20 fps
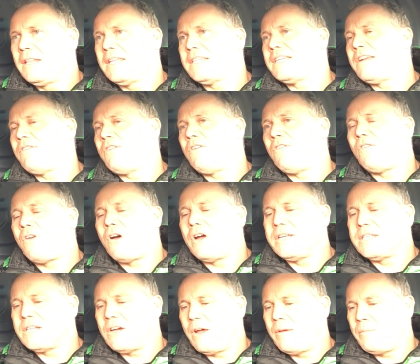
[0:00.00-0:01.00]
There's never a
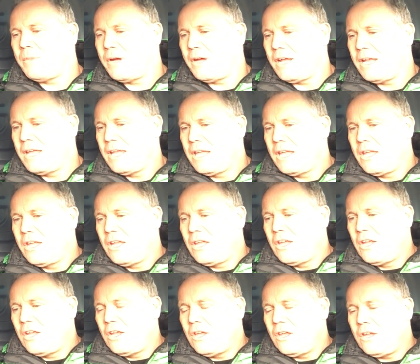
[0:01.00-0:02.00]
right time, but
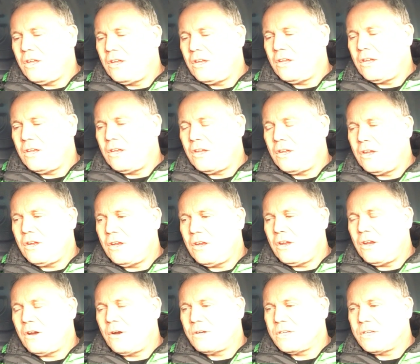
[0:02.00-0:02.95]
you know,